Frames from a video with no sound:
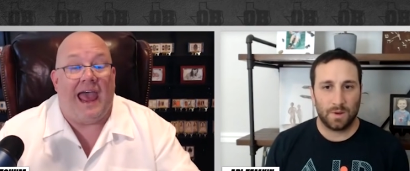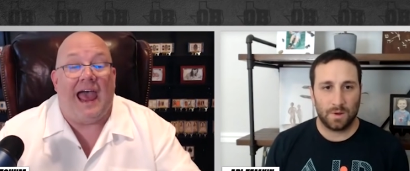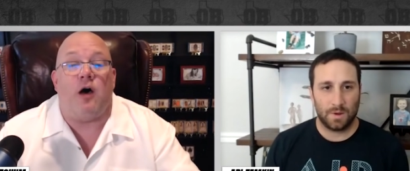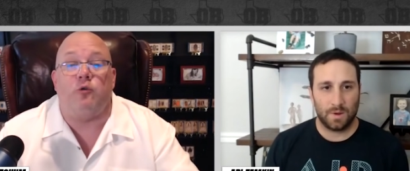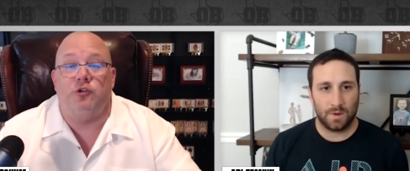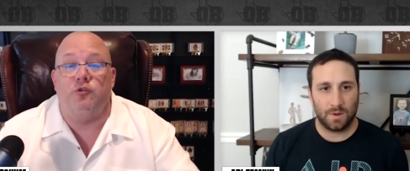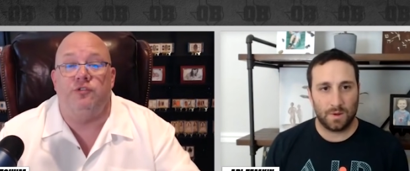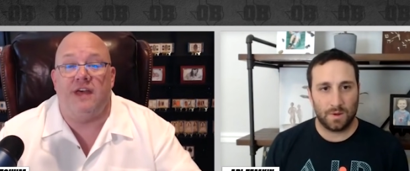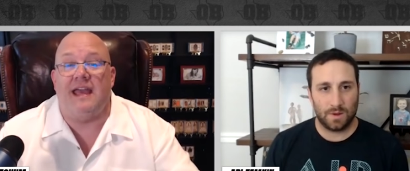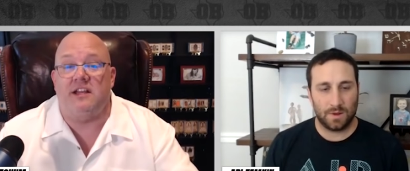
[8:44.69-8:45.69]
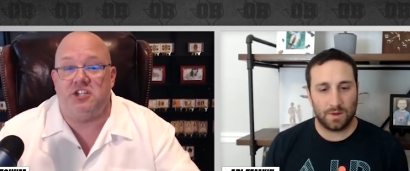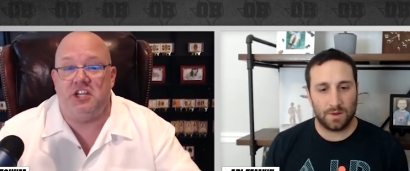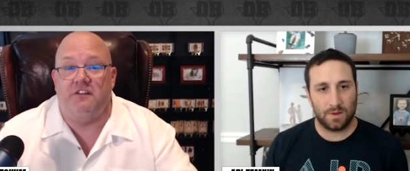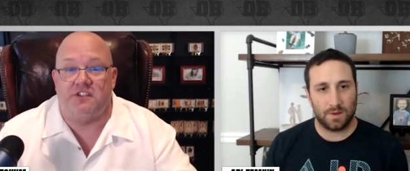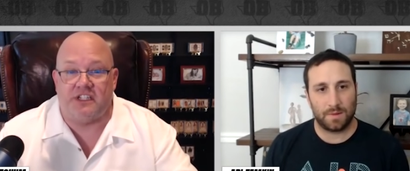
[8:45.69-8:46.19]
Speaker 1: how do they
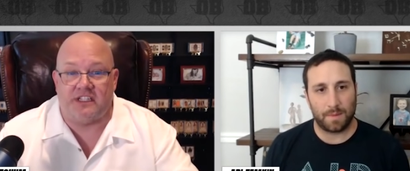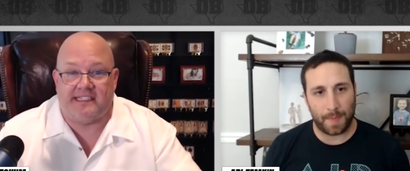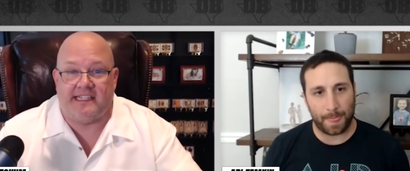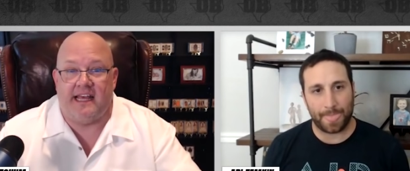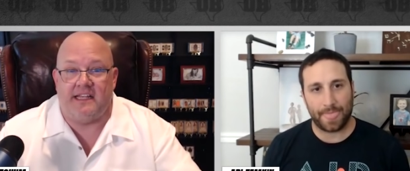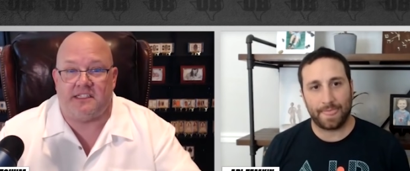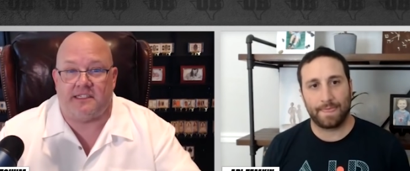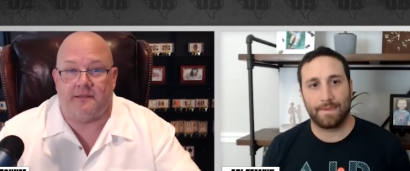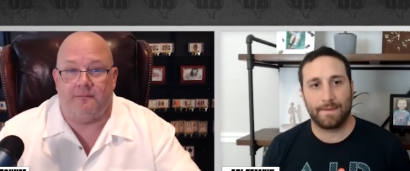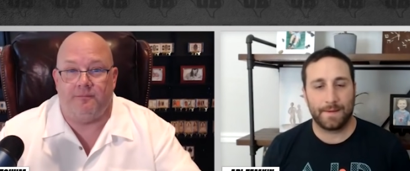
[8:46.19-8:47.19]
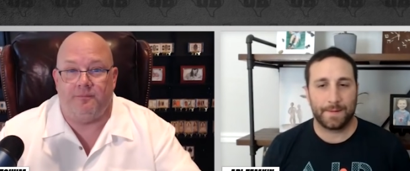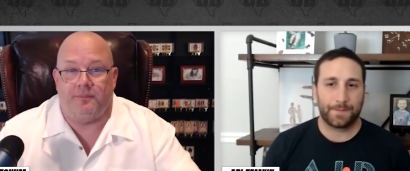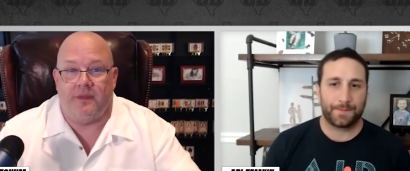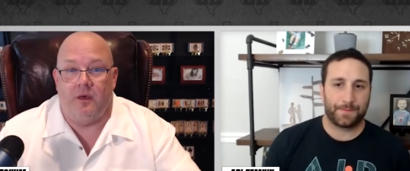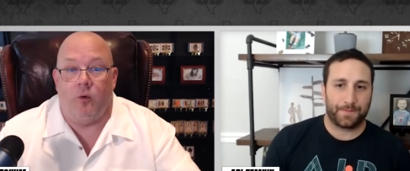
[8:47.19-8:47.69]
achieve success
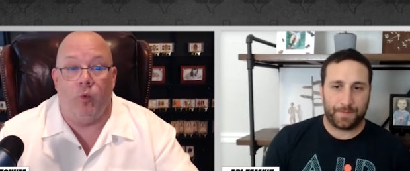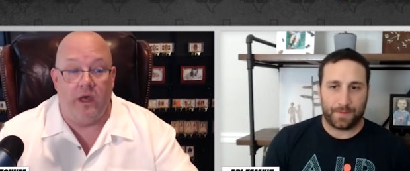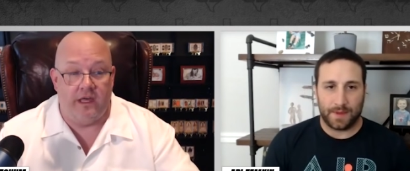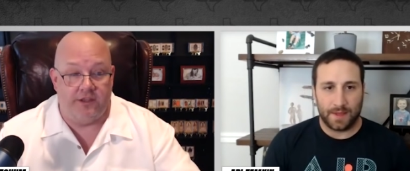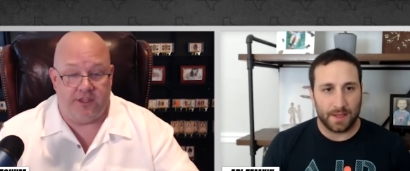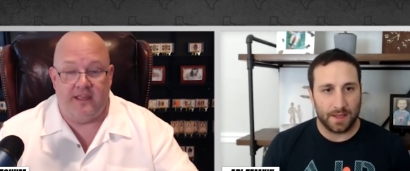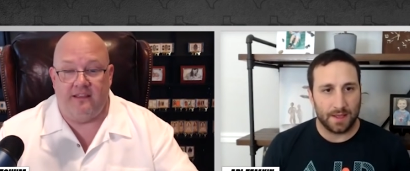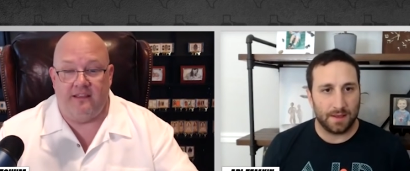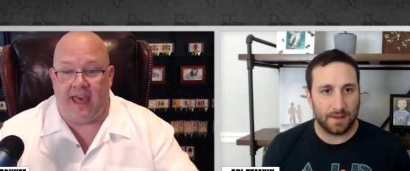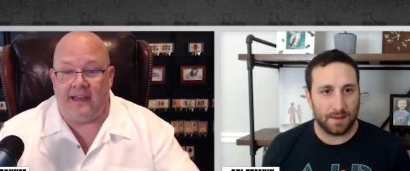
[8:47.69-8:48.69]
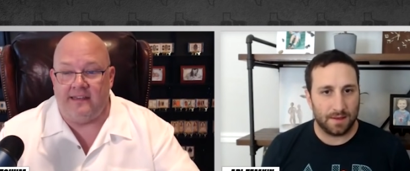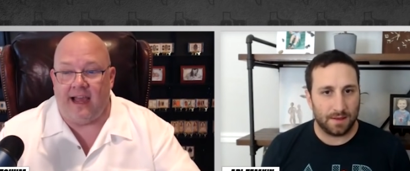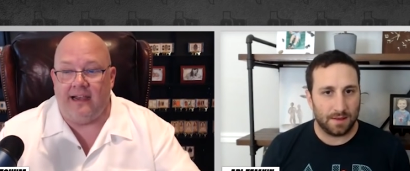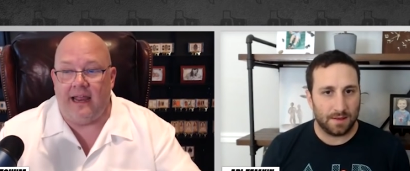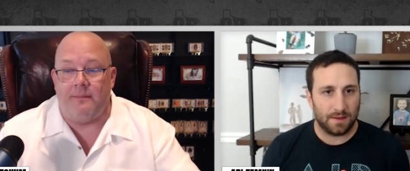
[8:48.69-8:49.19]
with that
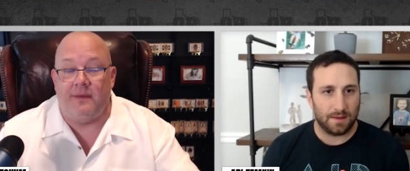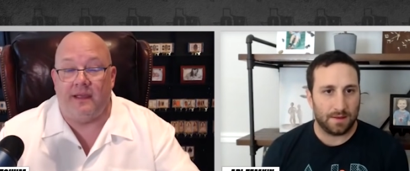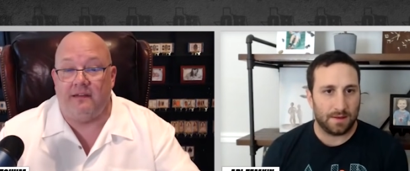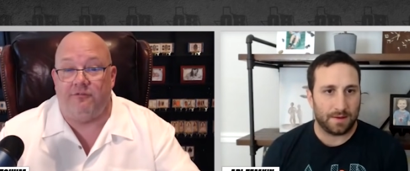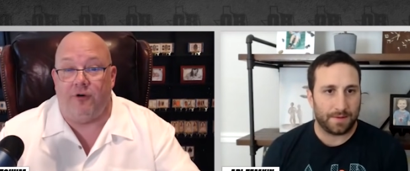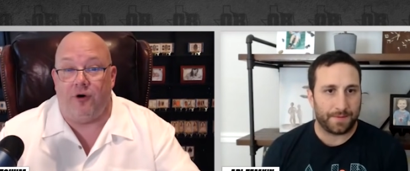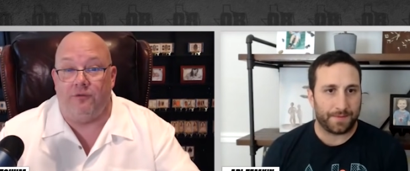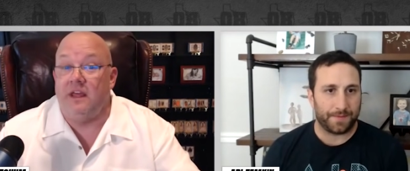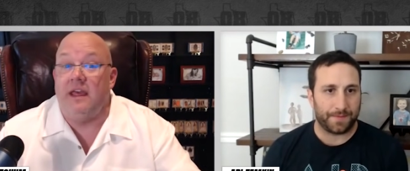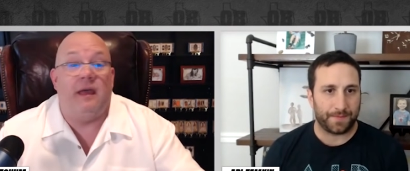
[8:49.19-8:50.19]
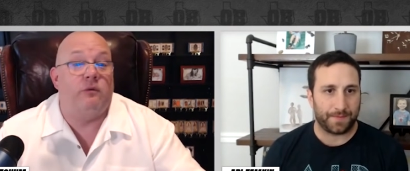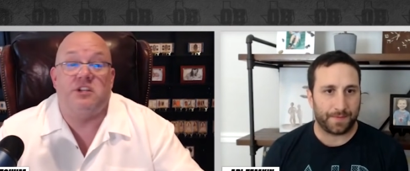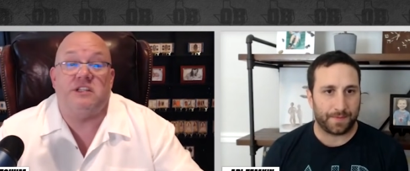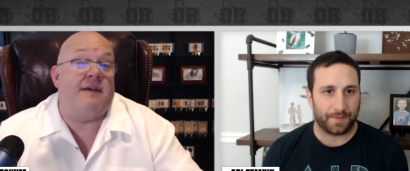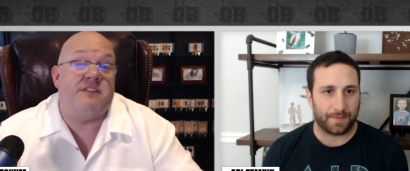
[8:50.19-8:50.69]
dynamic involved?
Speaker 2: And we
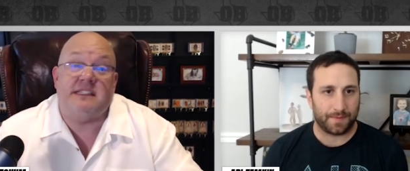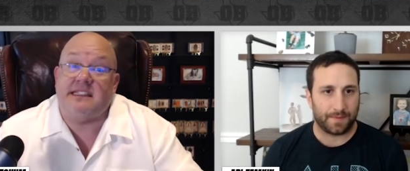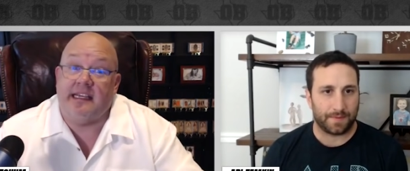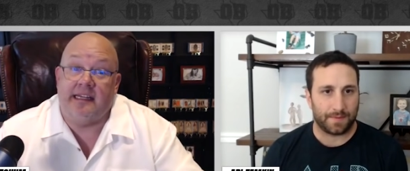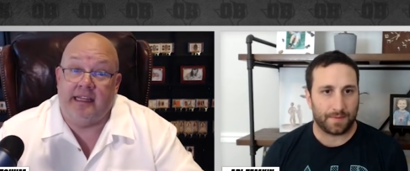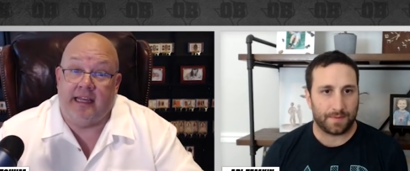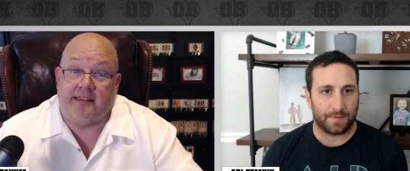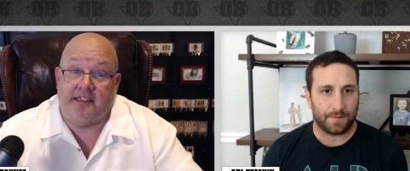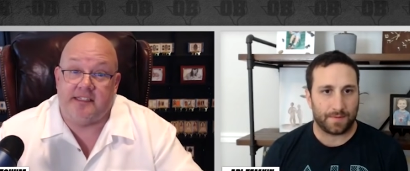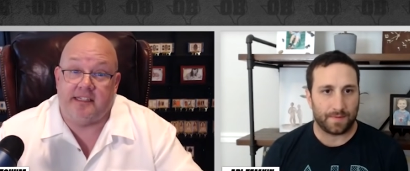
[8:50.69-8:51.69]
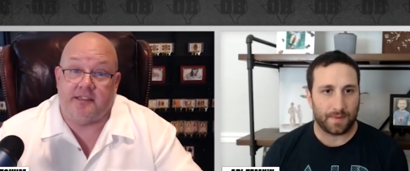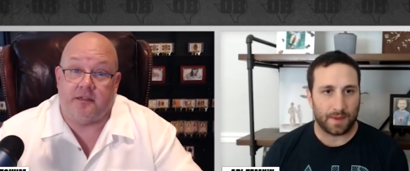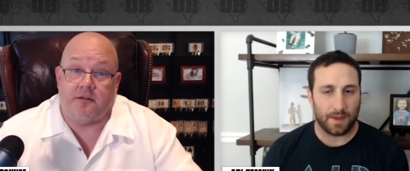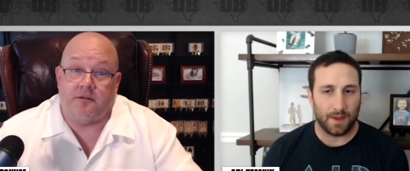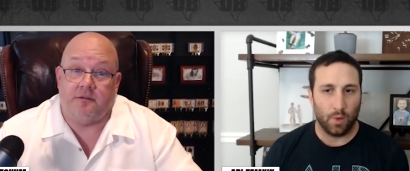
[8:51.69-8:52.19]
just haven't seen it yet this
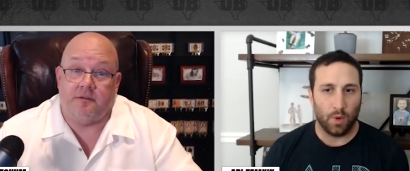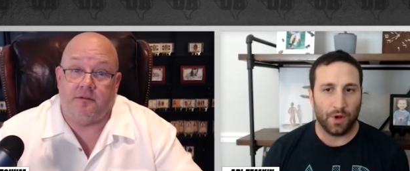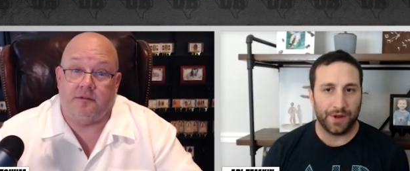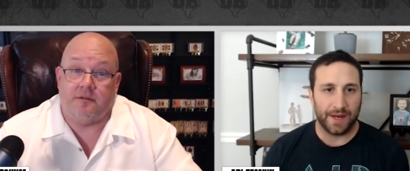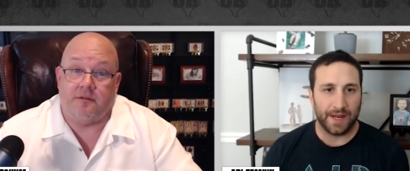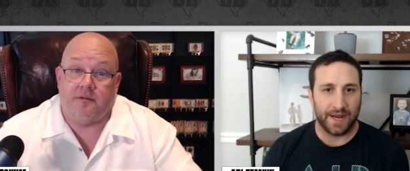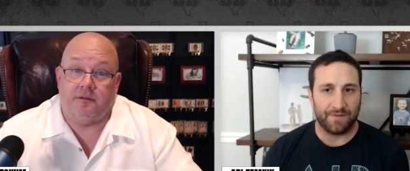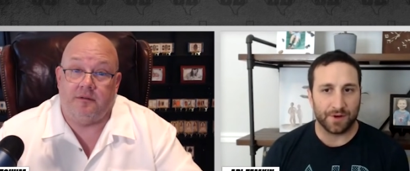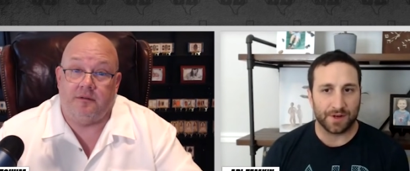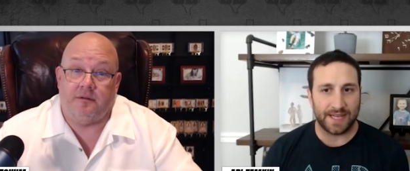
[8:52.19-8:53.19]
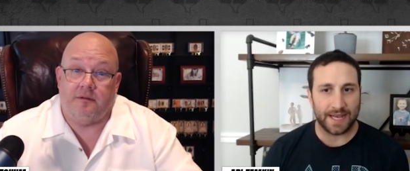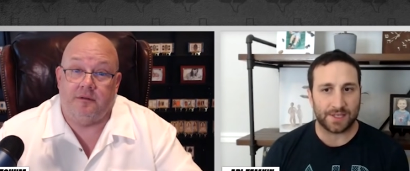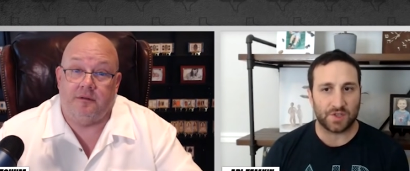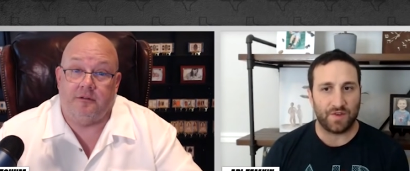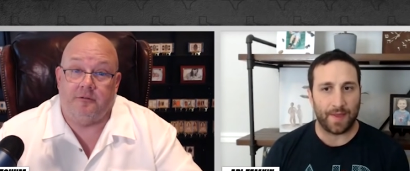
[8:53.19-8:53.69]
season. Well, and, and if you're a
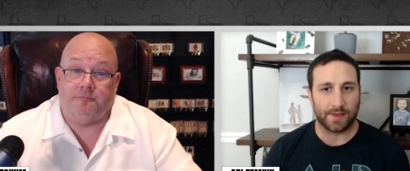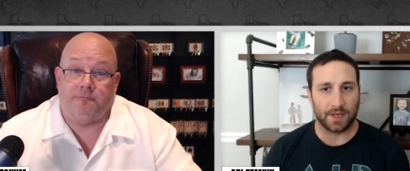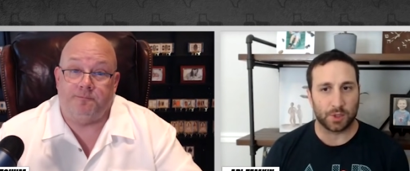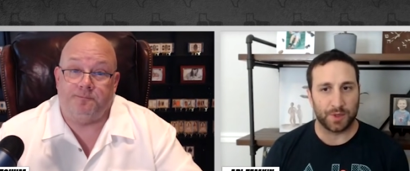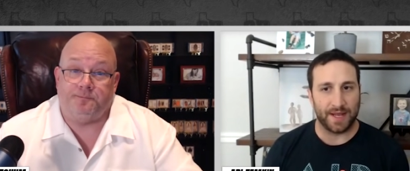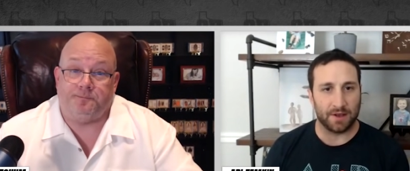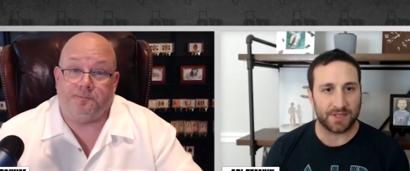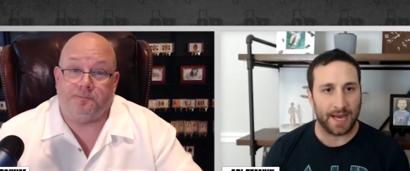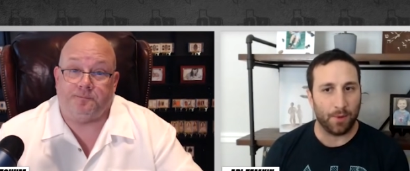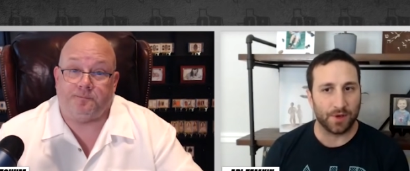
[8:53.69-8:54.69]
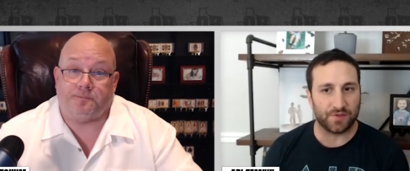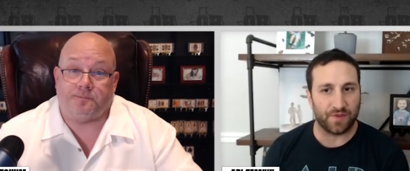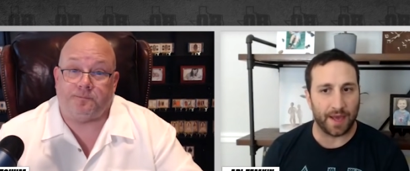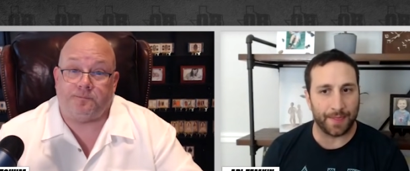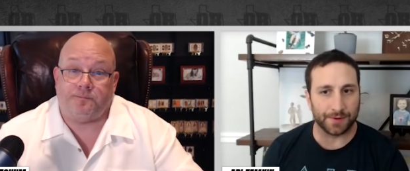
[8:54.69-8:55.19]
Texas fan that's also a Dallas Cowboys
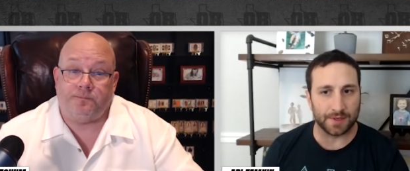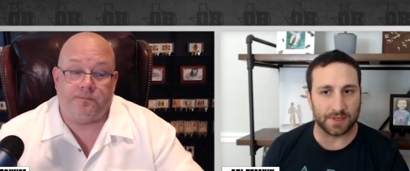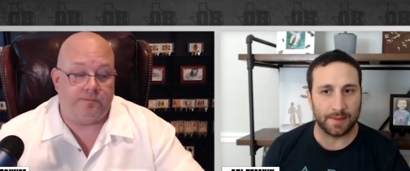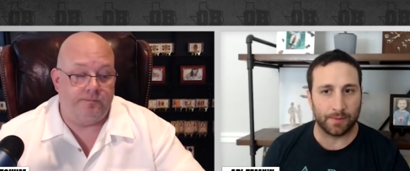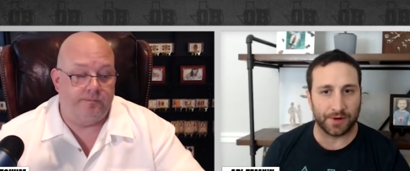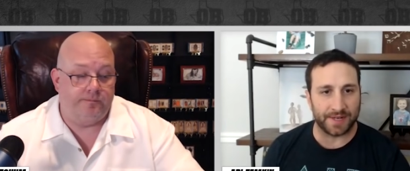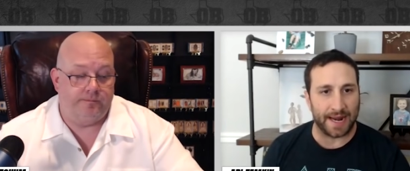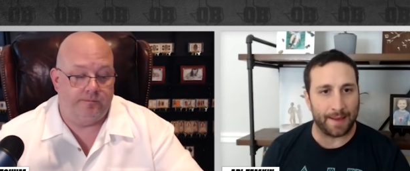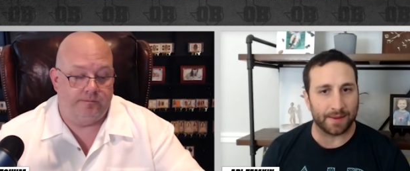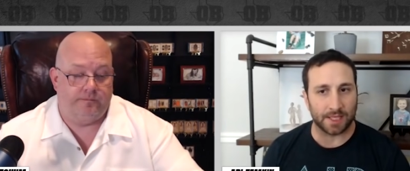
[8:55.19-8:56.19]
fan, there's a similar dynamic